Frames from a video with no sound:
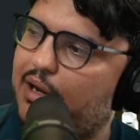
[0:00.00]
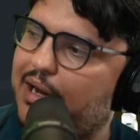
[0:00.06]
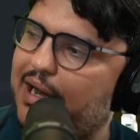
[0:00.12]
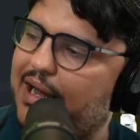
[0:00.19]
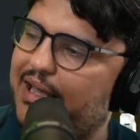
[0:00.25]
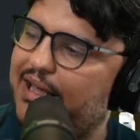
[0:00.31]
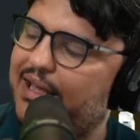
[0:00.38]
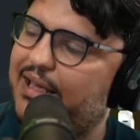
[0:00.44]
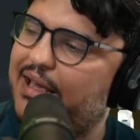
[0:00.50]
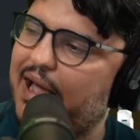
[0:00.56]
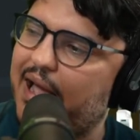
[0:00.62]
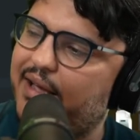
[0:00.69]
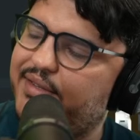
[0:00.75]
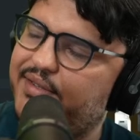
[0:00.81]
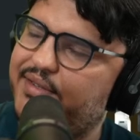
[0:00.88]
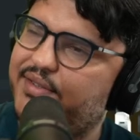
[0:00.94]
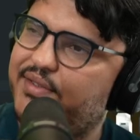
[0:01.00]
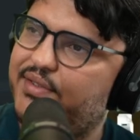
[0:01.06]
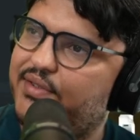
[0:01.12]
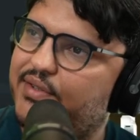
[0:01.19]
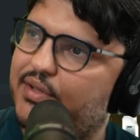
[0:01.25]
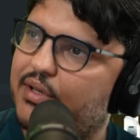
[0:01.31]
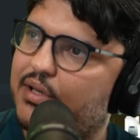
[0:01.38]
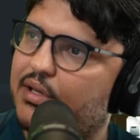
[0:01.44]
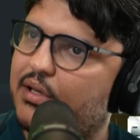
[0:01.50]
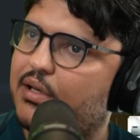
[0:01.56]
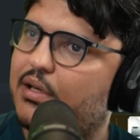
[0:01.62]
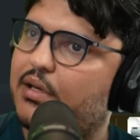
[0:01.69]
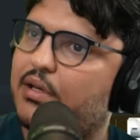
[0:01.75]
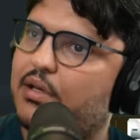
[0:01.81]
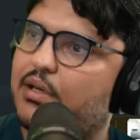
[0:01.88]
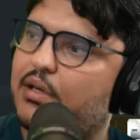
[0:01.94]
I guess
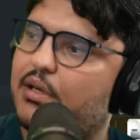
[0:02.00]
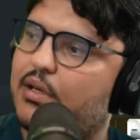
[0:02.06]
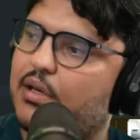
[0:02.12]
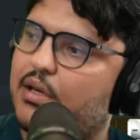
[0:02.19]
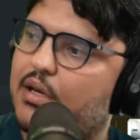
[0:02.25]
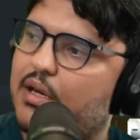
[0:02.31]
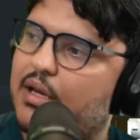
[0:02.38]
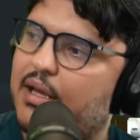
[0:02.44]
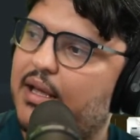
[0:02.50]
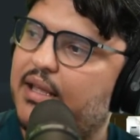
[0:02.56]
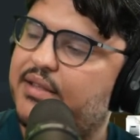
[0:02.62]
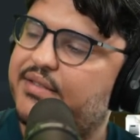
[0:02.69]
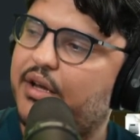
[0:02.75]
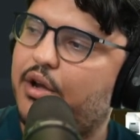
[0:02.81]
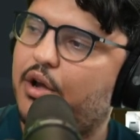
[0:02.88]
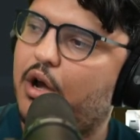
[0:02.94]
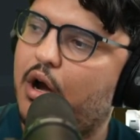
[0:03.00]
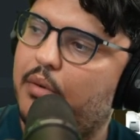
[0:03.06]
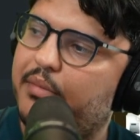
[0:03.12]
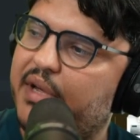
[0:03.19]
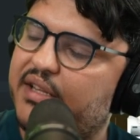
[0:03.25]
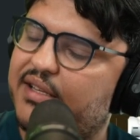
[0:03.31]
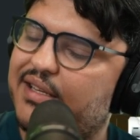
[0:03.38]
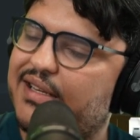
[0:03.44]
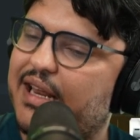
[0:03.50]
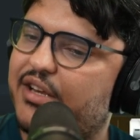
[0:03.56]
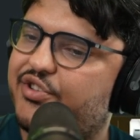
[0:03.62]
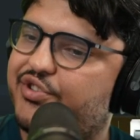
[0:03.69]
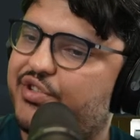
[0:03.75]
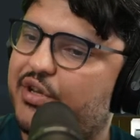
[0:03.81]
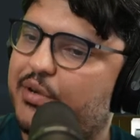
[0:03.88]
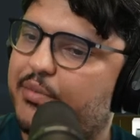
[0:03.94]
it's a comment in
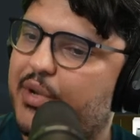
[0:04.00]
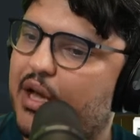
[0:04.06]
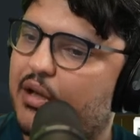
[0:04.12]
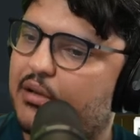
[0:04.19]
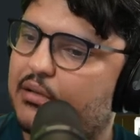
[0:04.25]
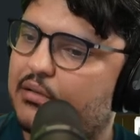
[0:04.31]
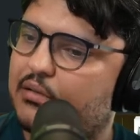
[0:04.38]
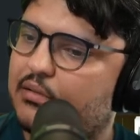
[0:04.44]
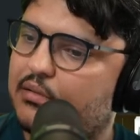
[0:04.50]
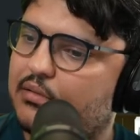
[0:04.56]
HTML